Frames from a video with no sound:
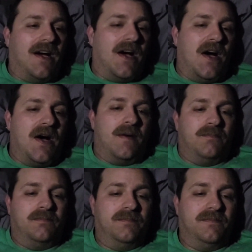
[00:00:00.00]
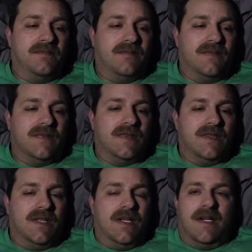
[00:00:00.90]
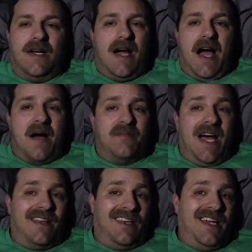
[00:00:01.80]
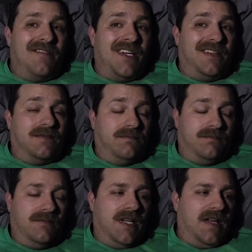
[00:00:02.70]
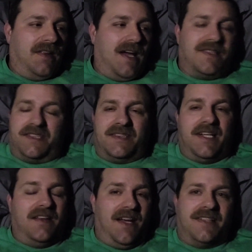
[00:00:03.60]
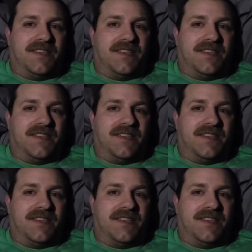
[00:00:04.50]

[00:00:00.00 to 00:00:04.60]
Um, I'm not leaving unless unless